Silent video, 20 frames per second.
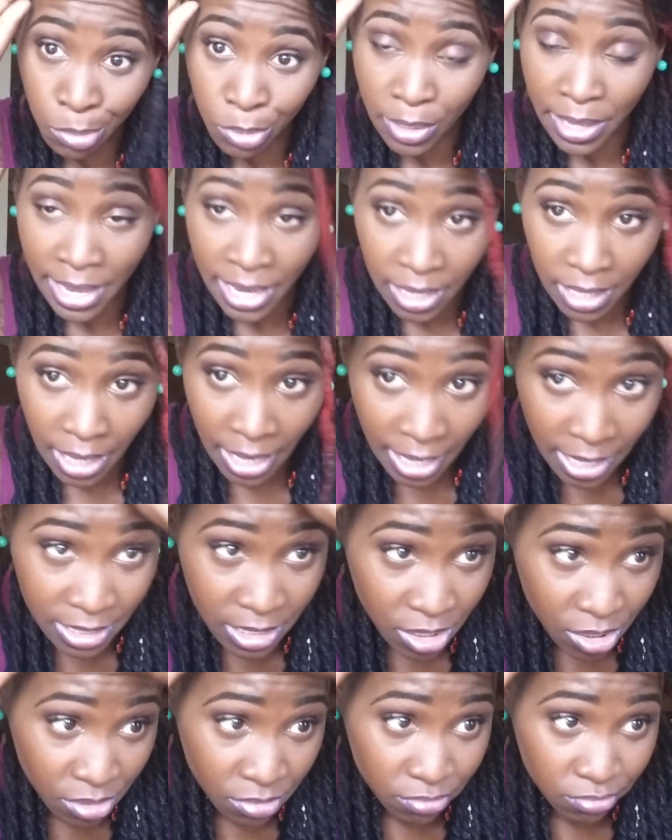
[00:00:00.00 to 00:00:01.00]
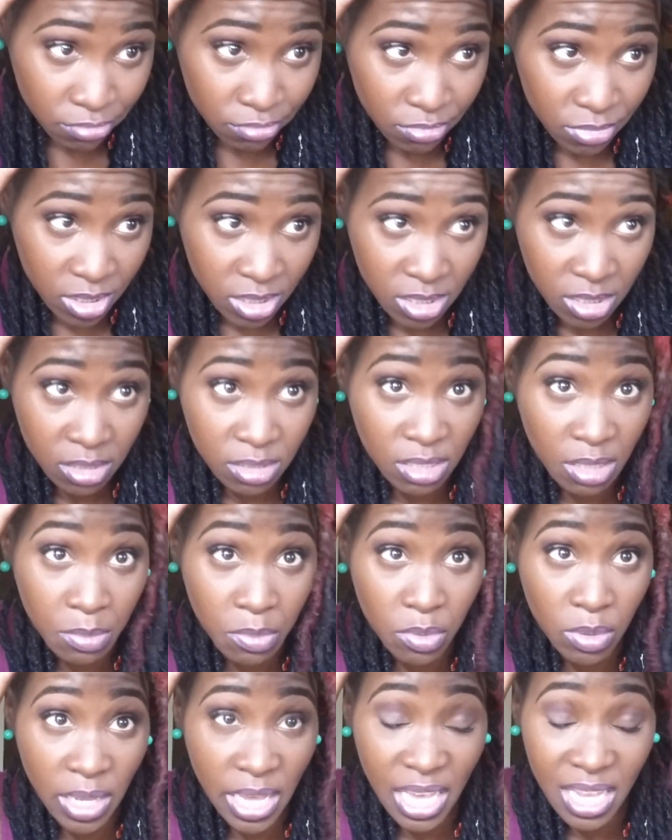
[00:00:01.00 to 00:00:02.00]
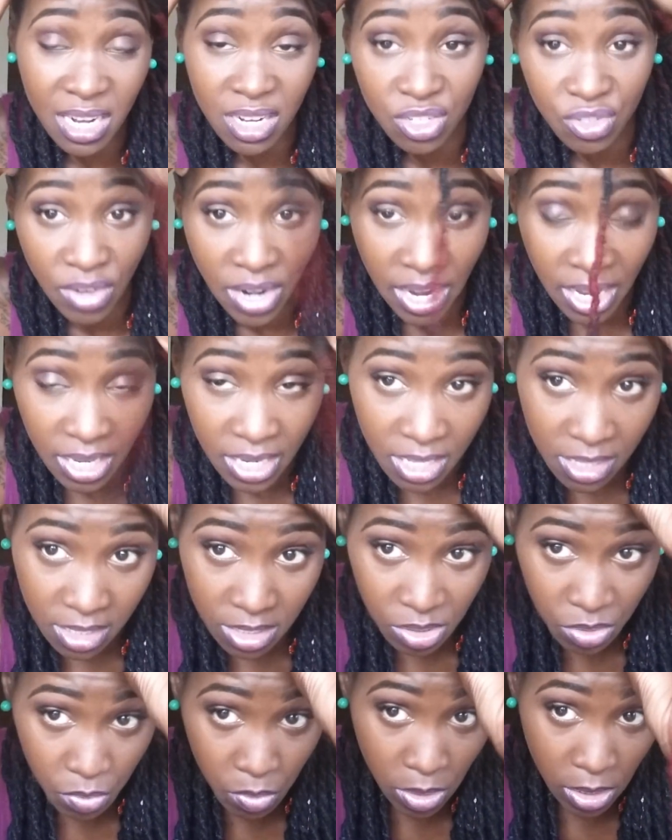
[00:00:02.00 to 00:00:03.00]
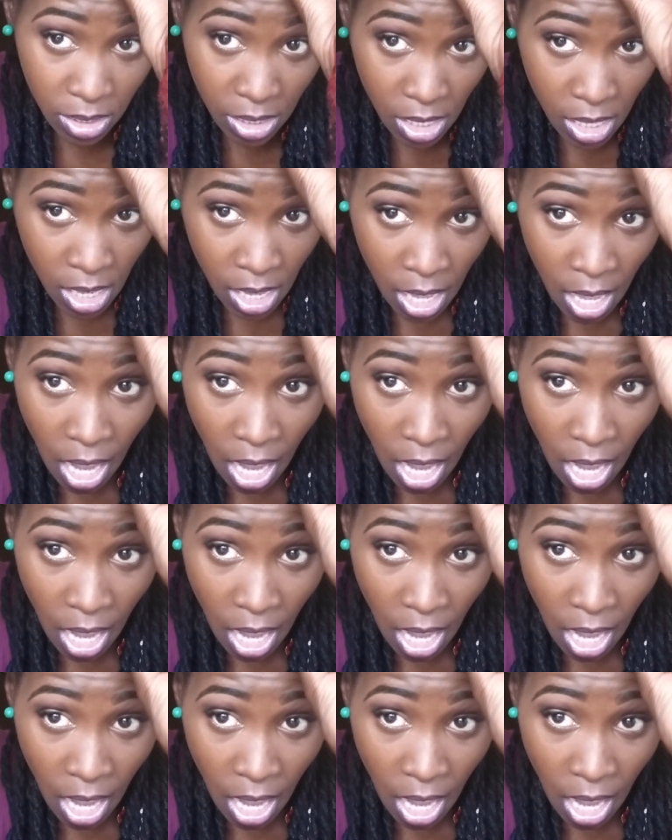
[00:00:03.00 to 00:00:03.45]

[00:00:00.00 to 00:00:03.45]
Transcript: double-headed dragon in this one.